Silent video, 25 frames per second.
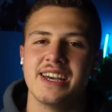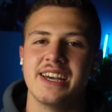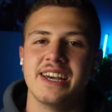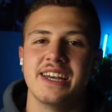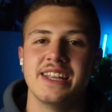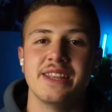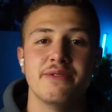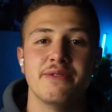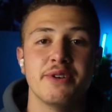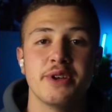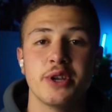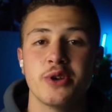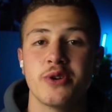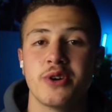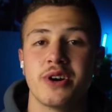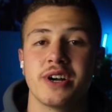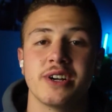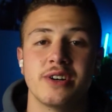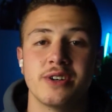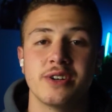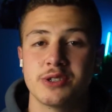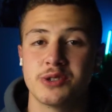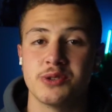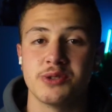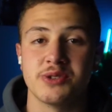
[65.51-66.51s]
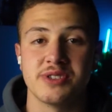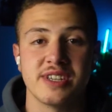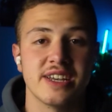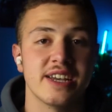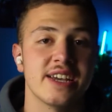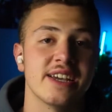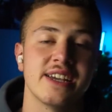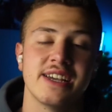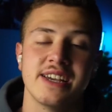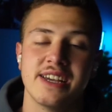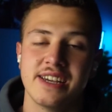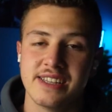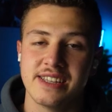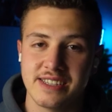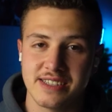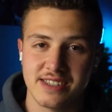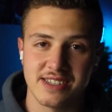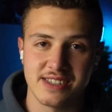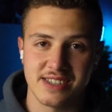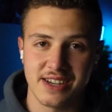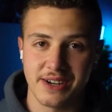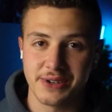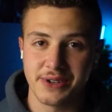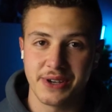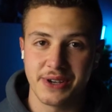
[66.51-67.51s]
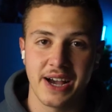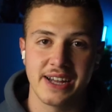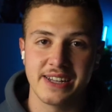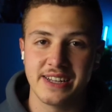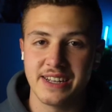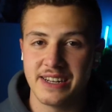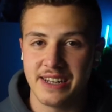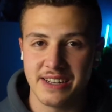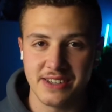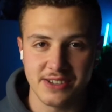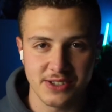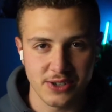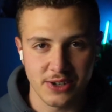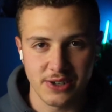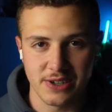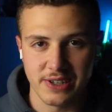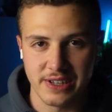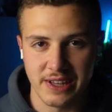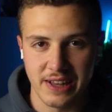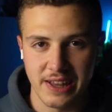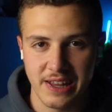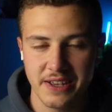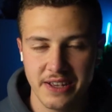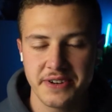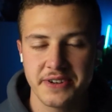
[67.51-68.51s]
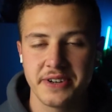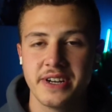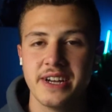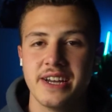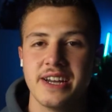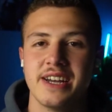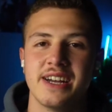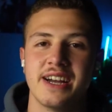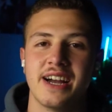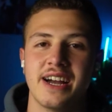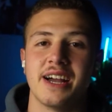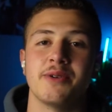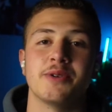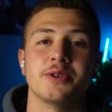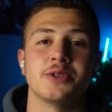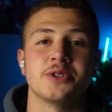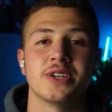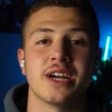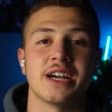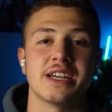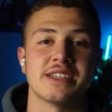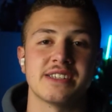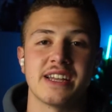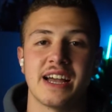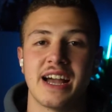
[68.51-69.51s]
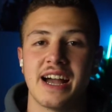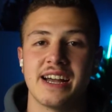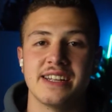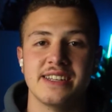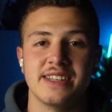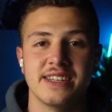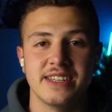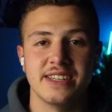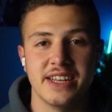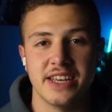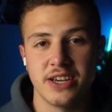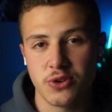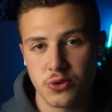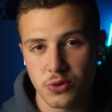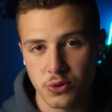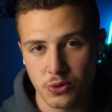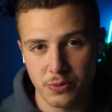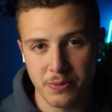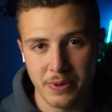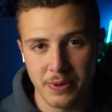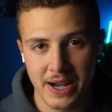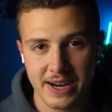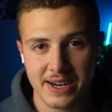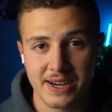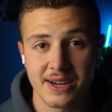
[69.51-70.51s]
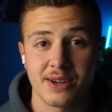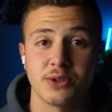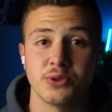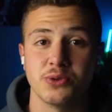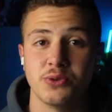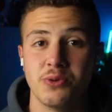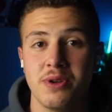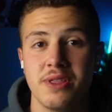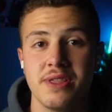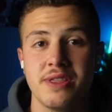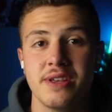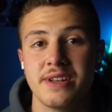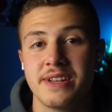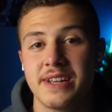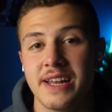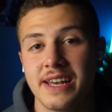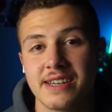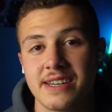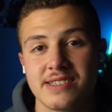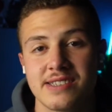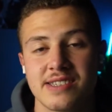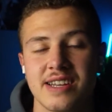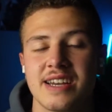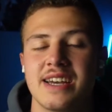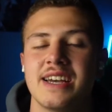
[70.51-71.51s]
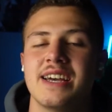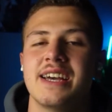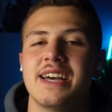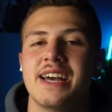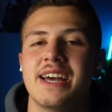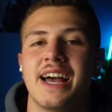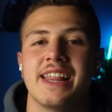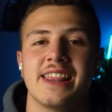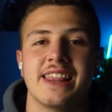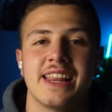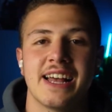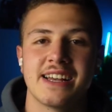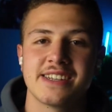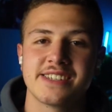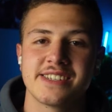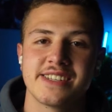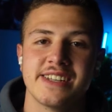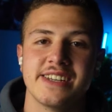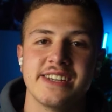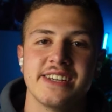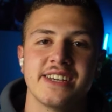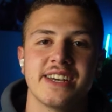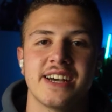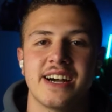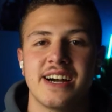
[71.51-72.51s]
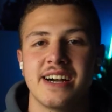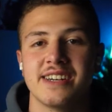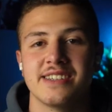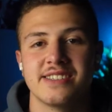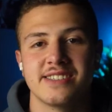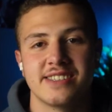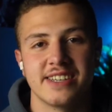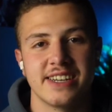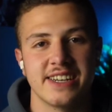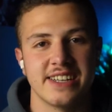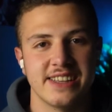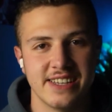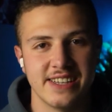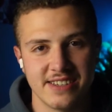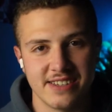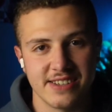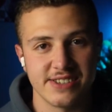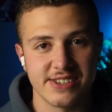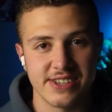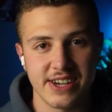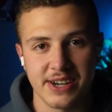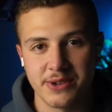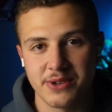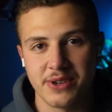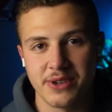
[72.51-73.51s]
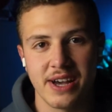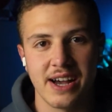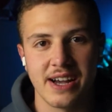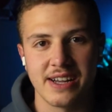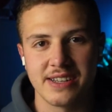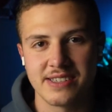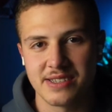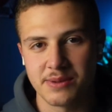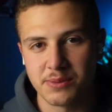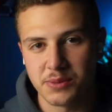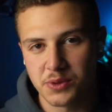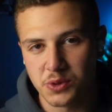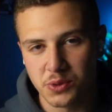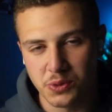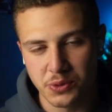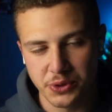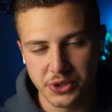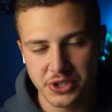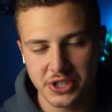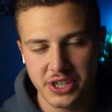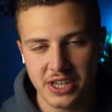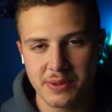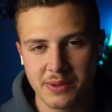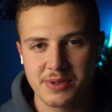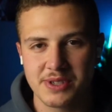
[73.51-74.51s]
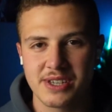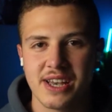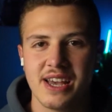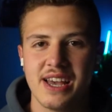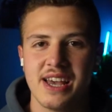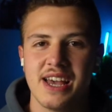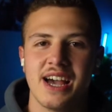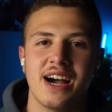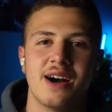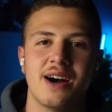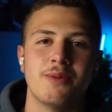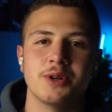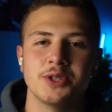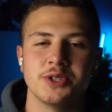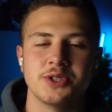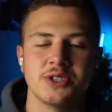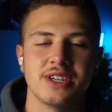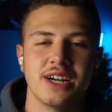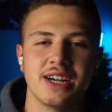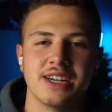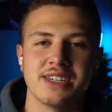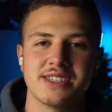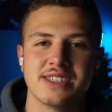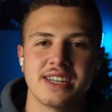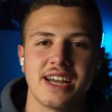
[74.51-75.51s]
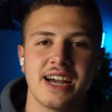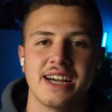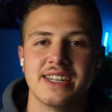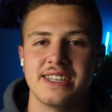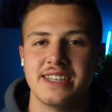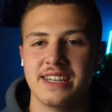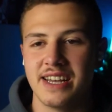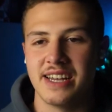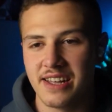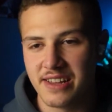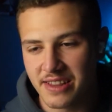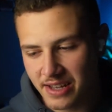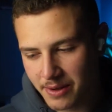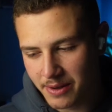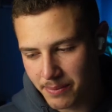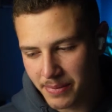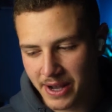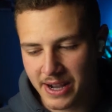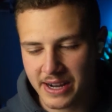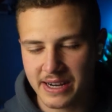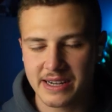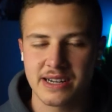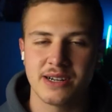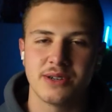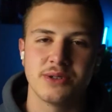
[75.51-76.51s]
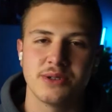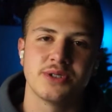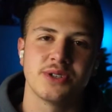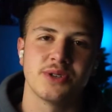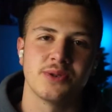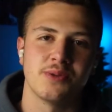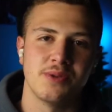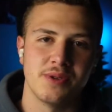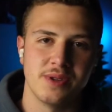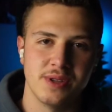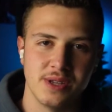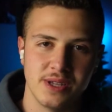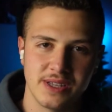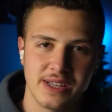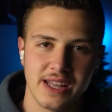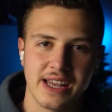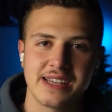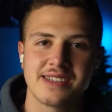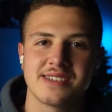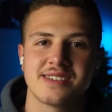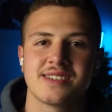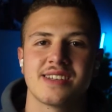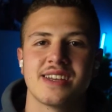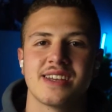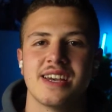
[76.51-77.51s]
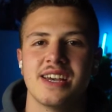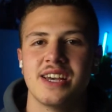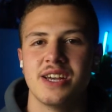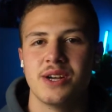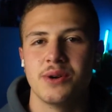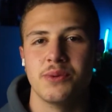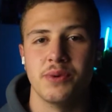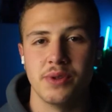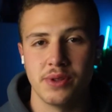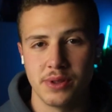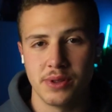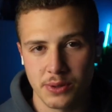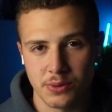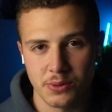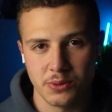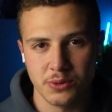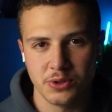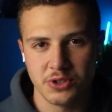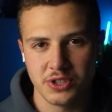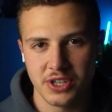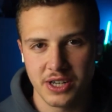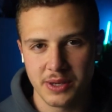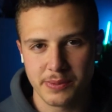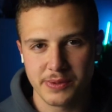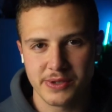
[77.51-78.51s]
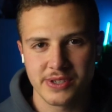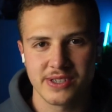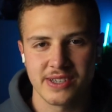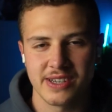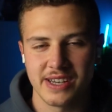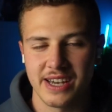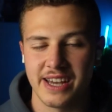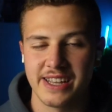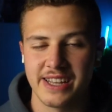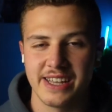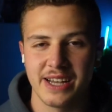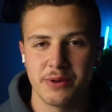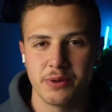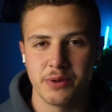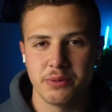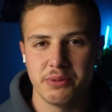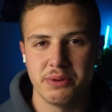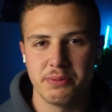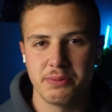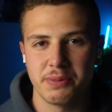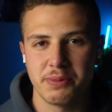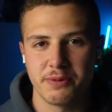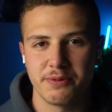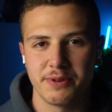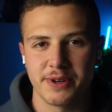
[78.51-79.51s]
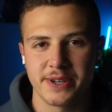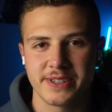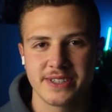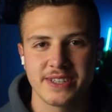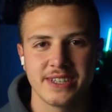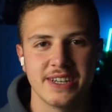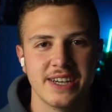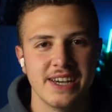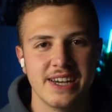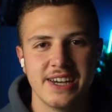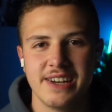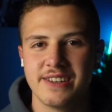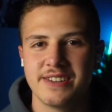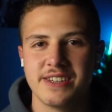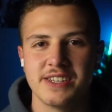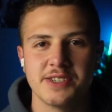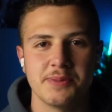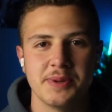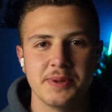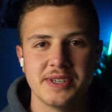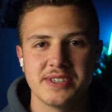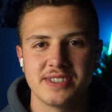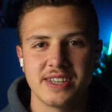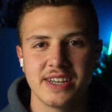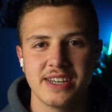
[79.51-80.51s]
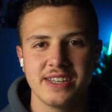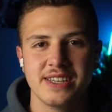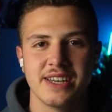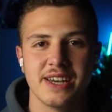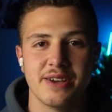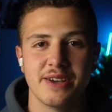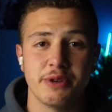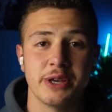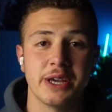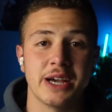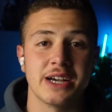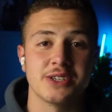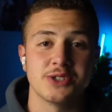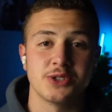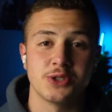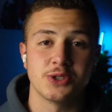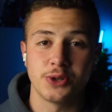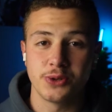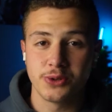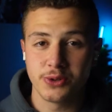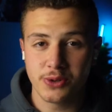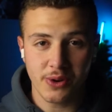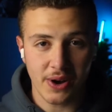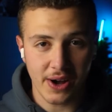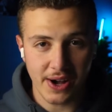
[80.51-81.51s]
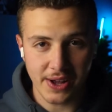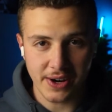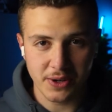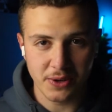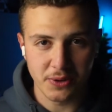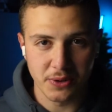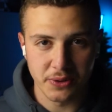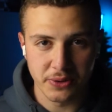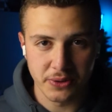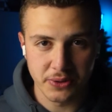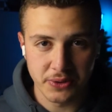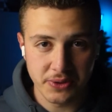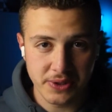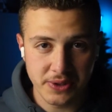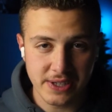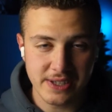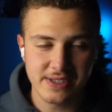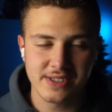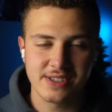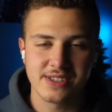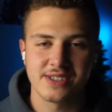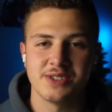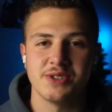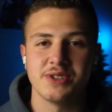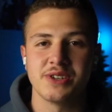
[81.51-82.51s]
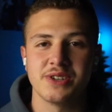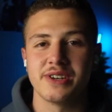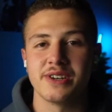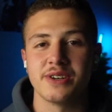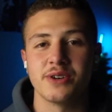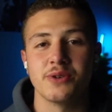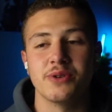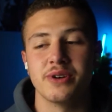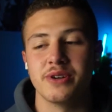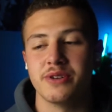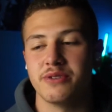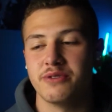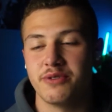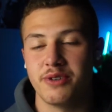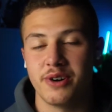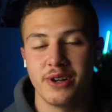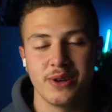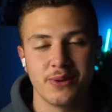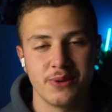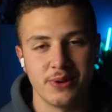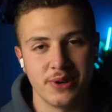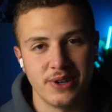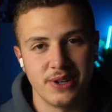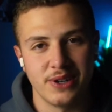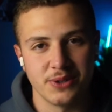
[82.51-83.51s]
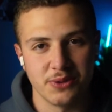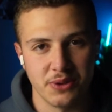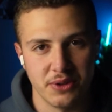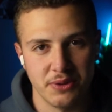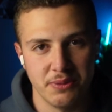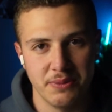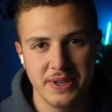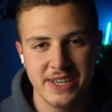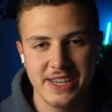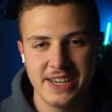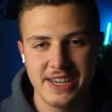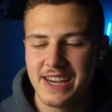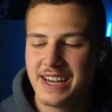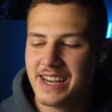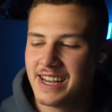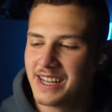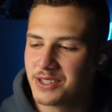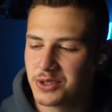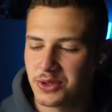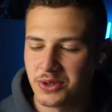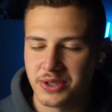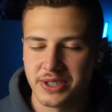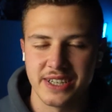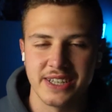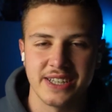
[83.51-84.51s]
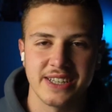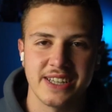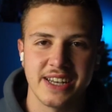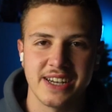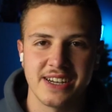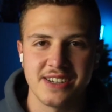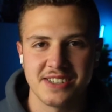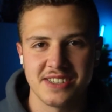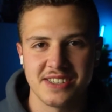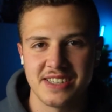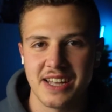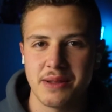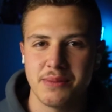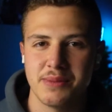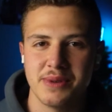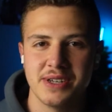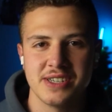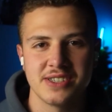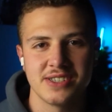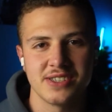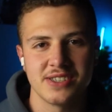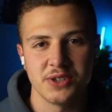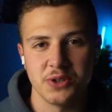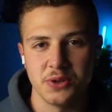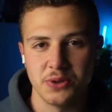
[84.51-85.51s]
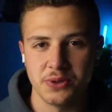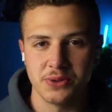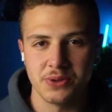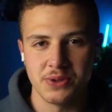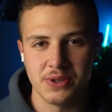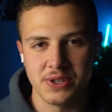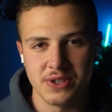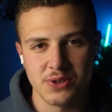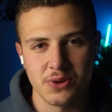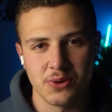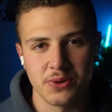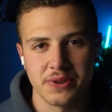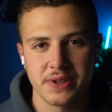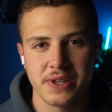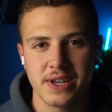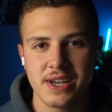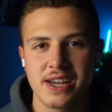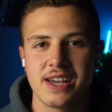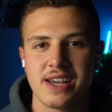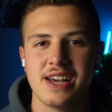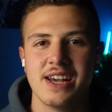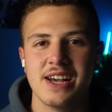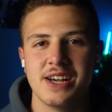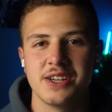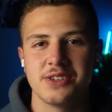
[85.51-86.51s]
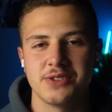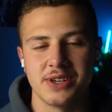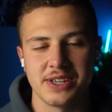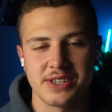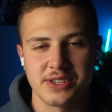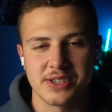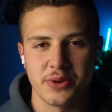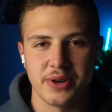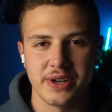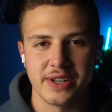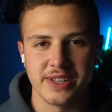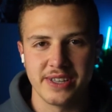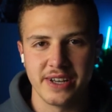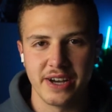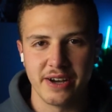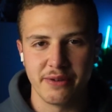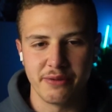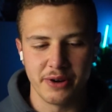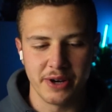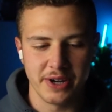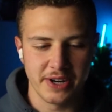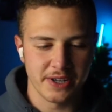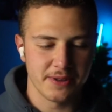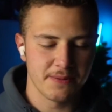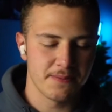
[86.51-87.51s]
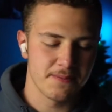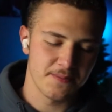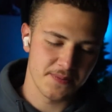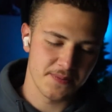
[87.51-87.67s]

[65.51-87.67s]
In the video, I also say this is how you add in a solid layer. I want you guys to add in a cool background with the text. And lastly, I say this is how you add some cool shapes. I want you guys to add in a background with the text with the cool shapes, and that would be perfect. This being said, if you guys don't know how to go through this, you can go ahead and follow along with me. It's only going to take us 10 minutes to go through this whole thing. So let's go ahead and dive right in.